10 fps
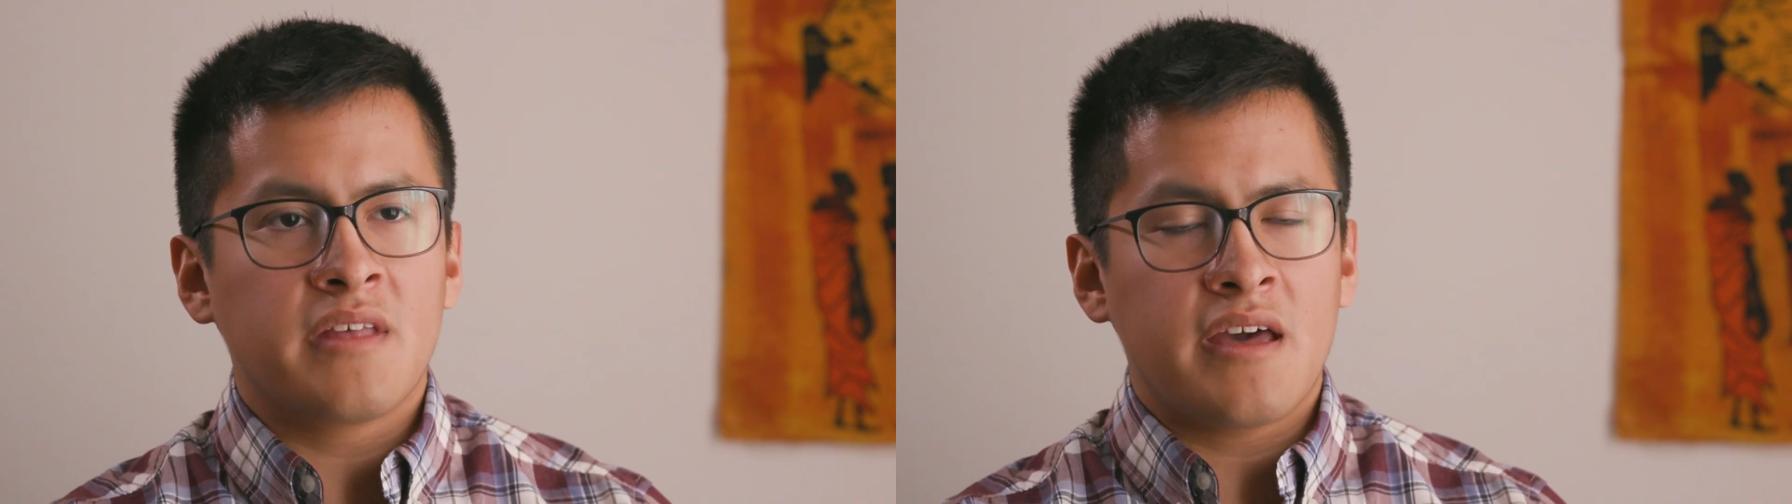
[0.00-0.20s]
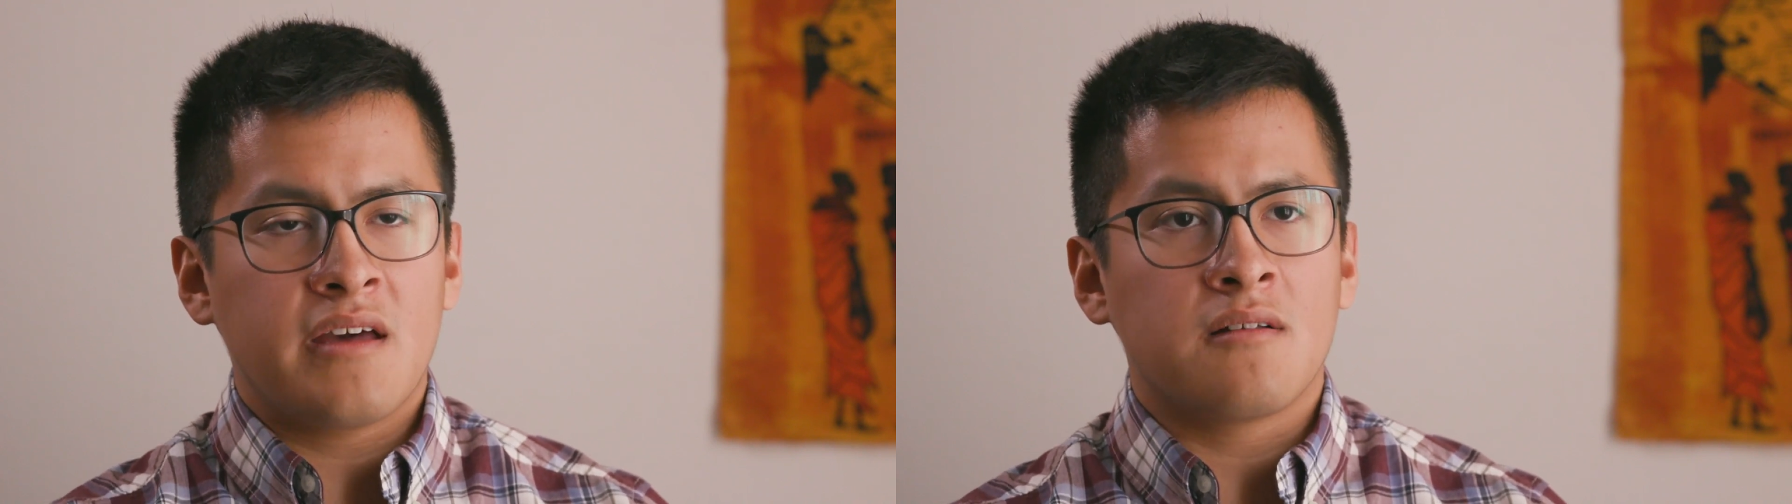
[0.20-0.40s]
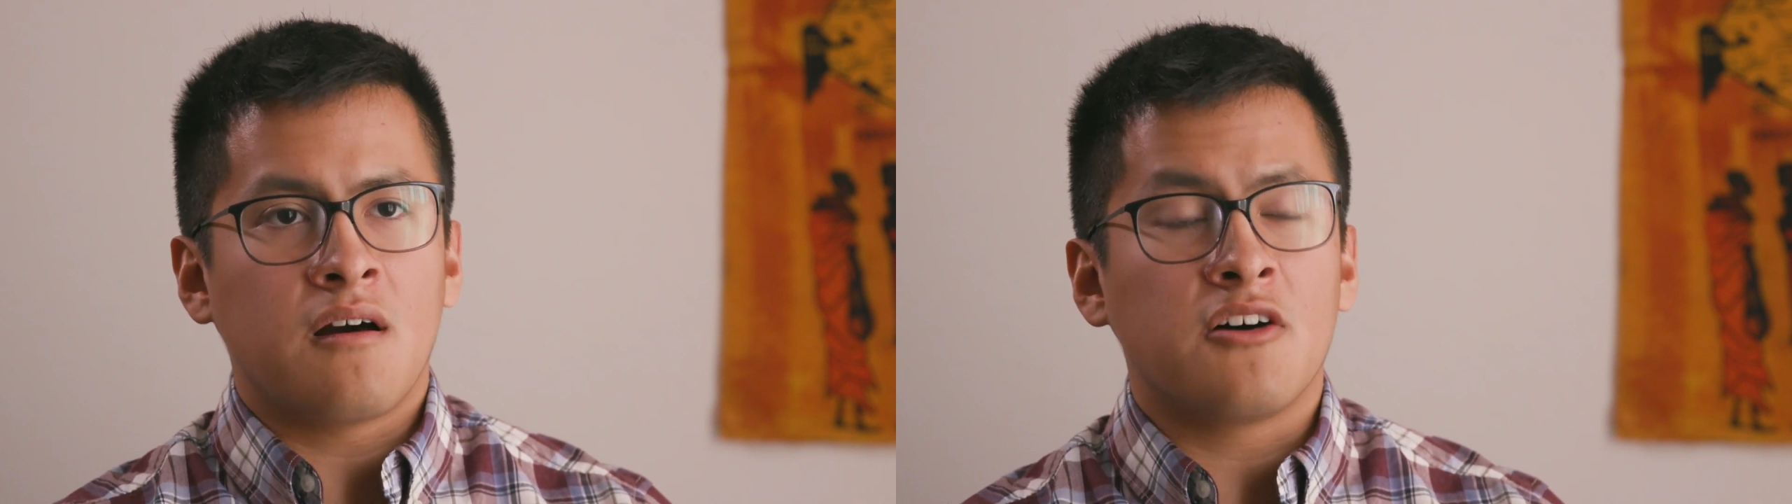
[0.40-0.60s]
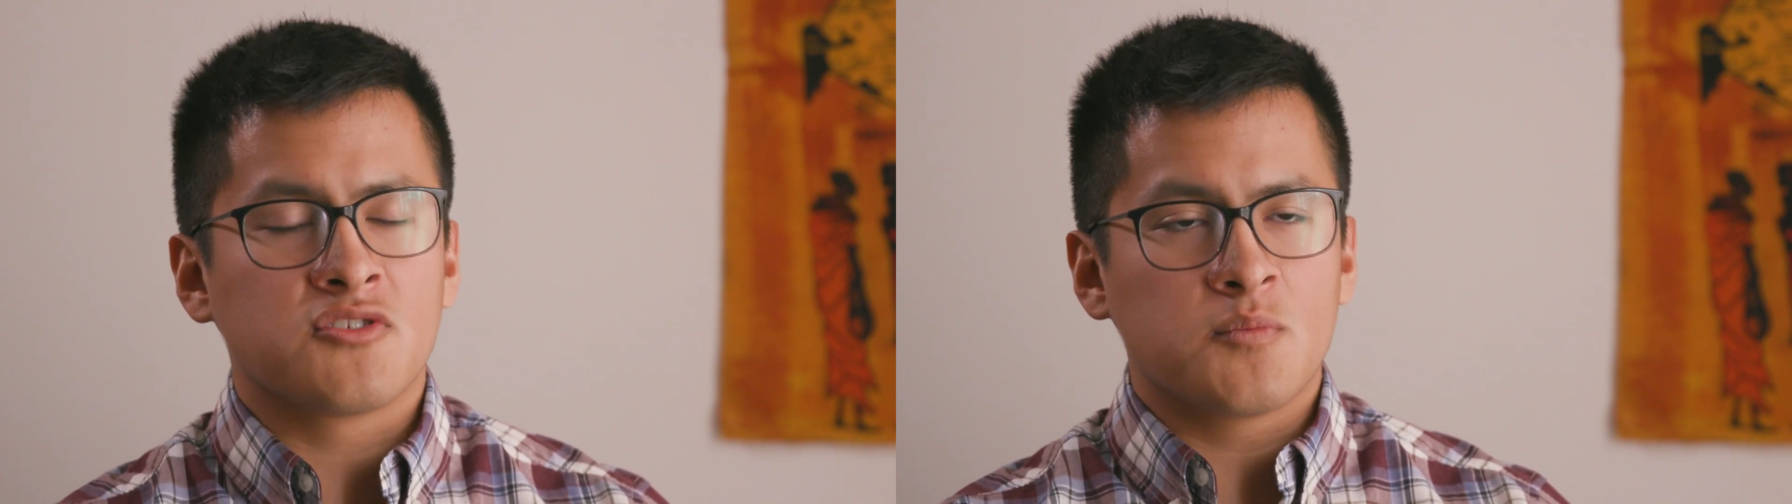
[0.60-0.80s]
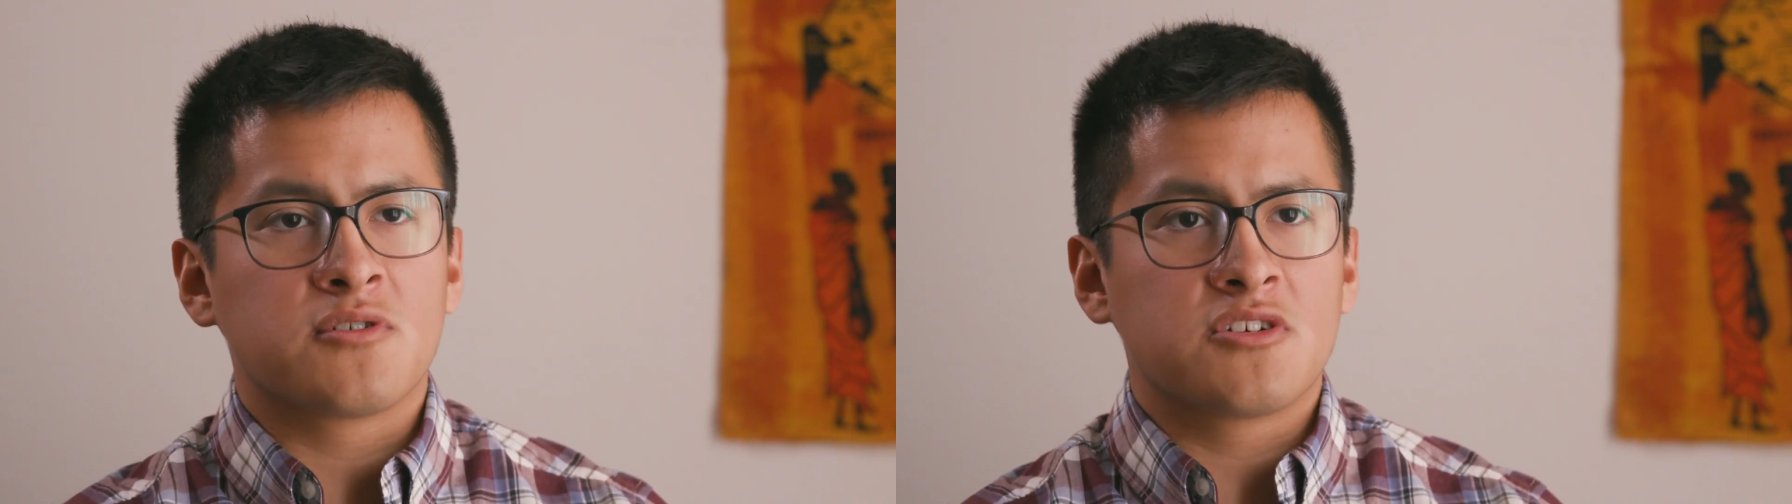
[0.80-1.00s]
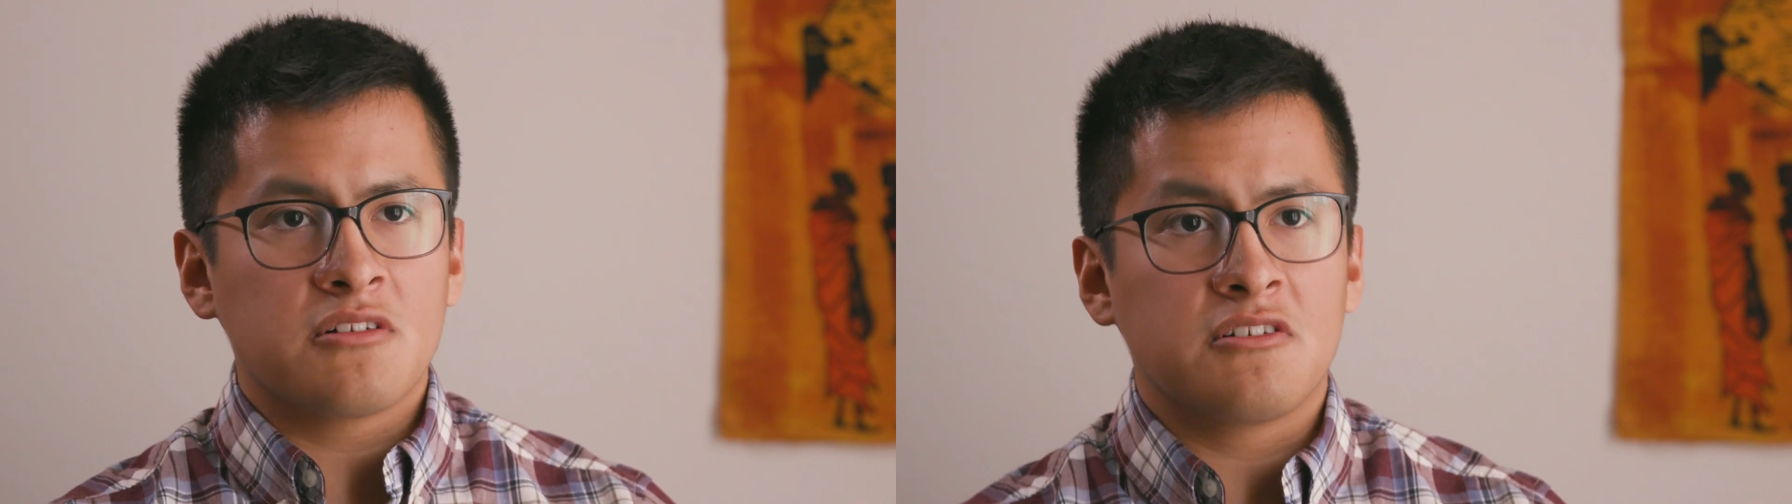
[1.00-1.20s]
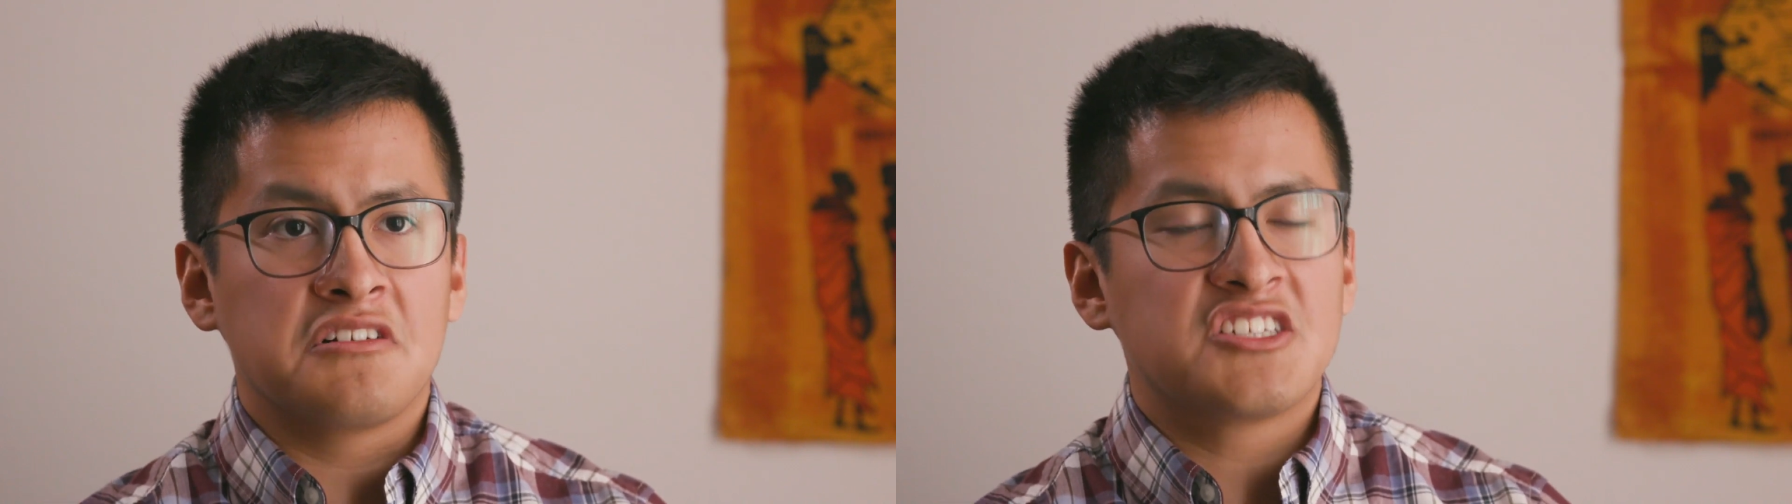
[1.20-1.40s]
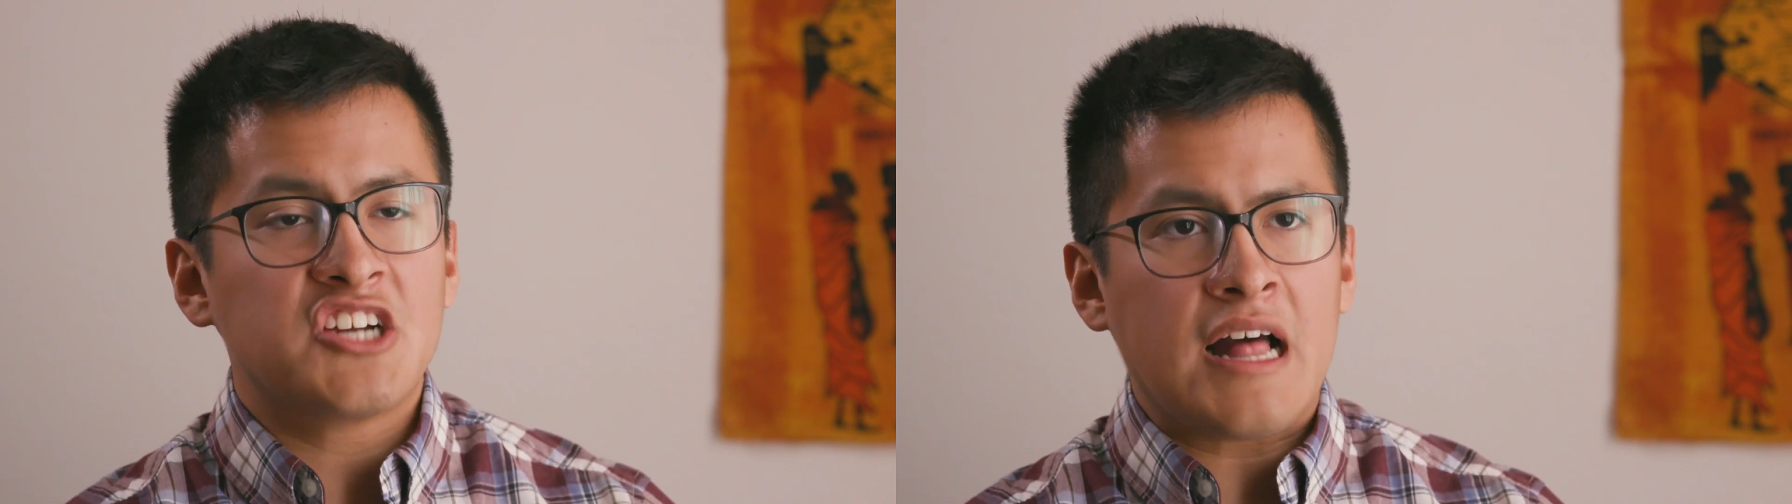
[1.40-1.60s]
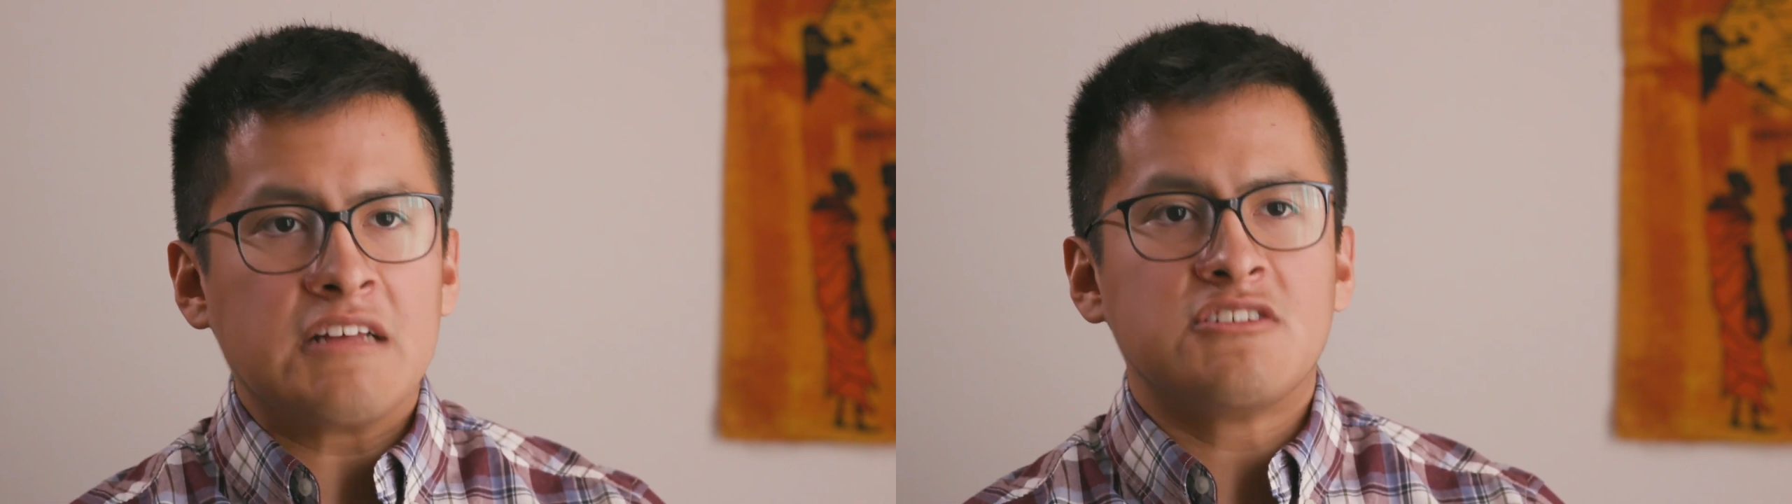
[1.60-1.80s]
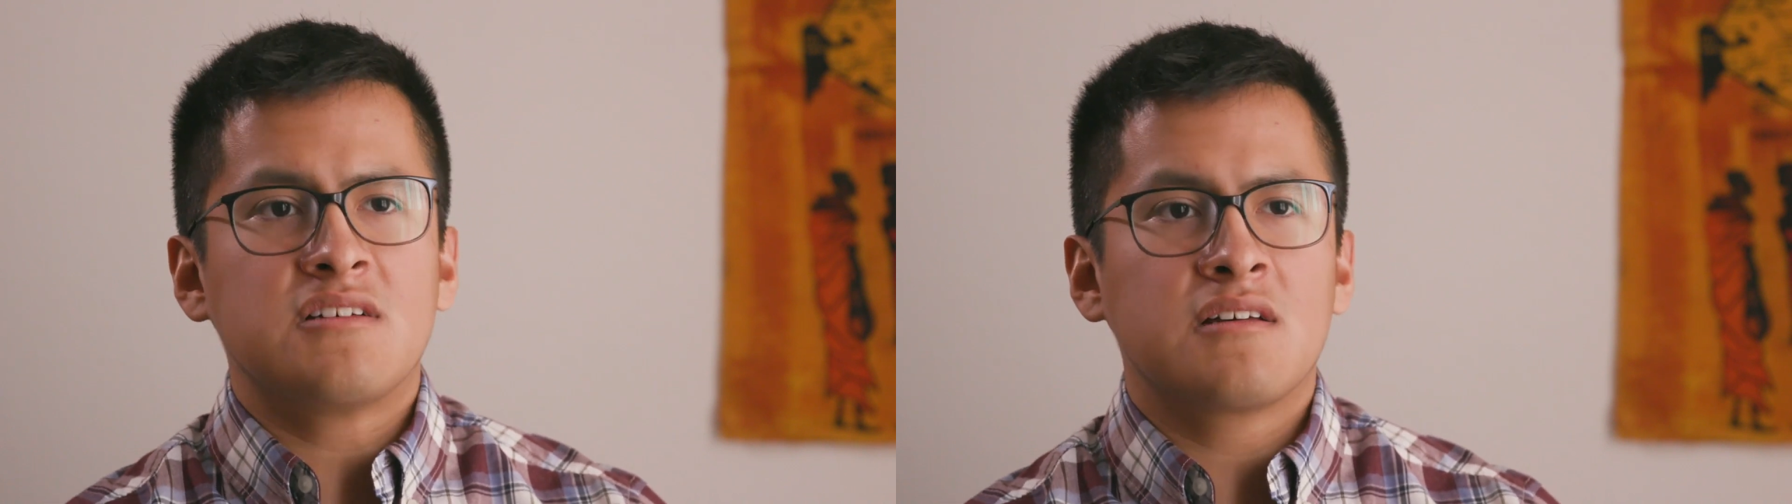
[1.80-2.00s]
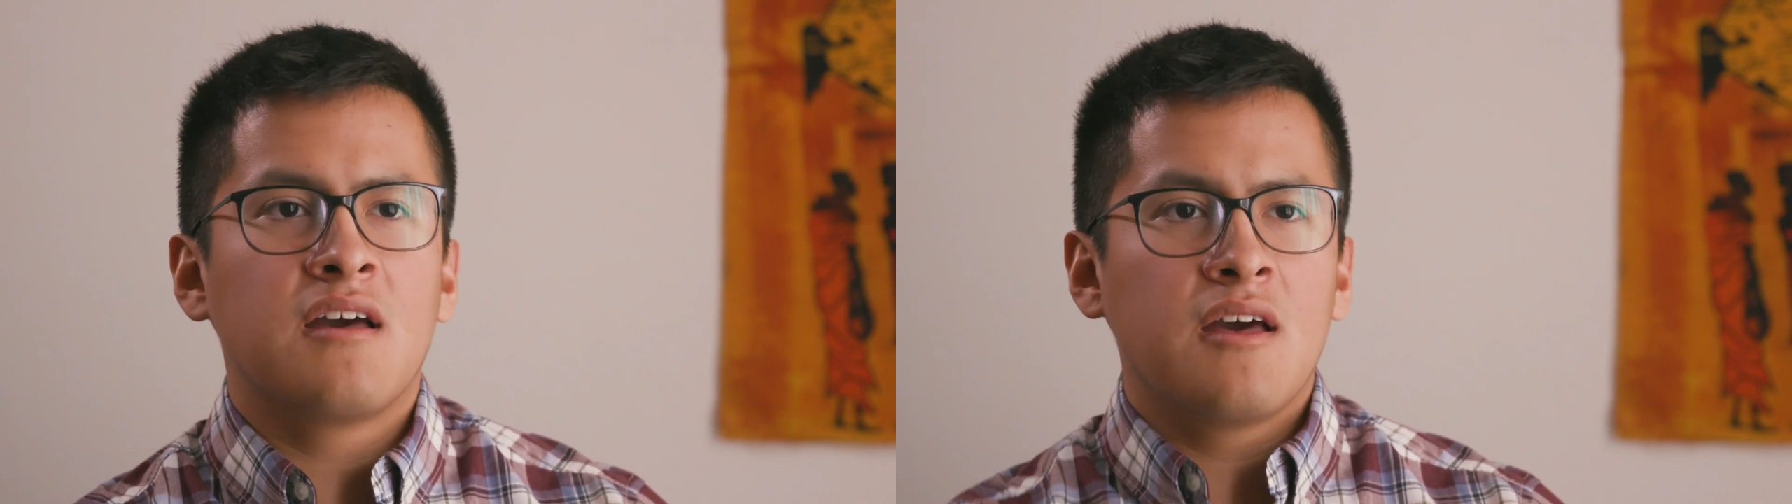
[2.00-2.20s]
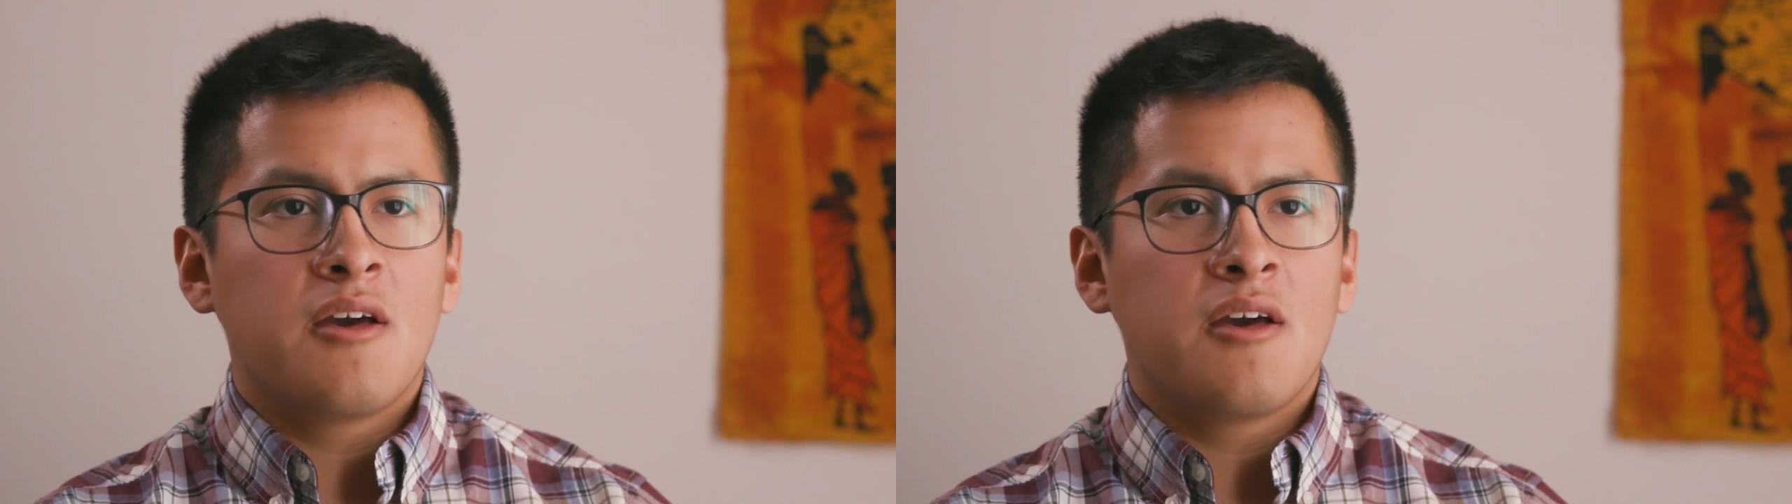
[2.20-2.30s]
and also particularly challenging